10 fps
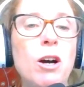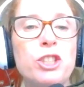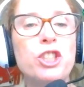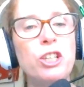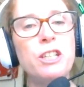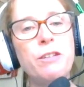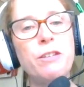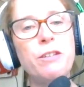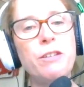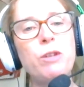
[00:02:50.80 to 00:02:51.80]
journey
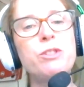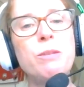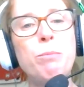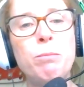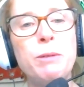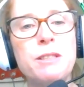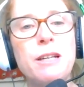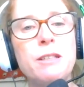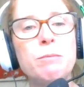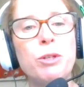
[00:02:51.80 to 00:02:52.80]
if I was in the public
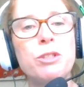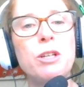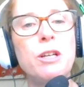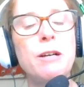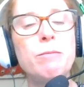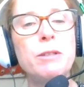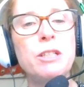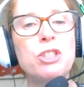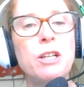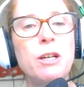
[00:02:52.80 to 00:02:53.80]
setting, but
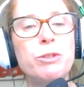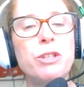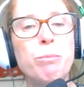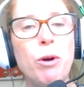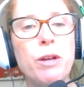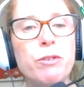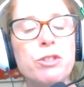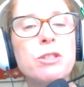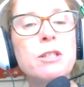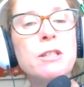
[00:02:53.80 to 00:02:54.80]
initially I was in the private
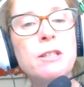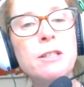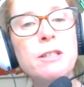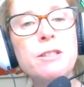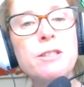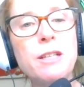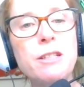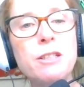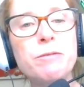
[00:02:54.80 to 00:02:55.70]
setting.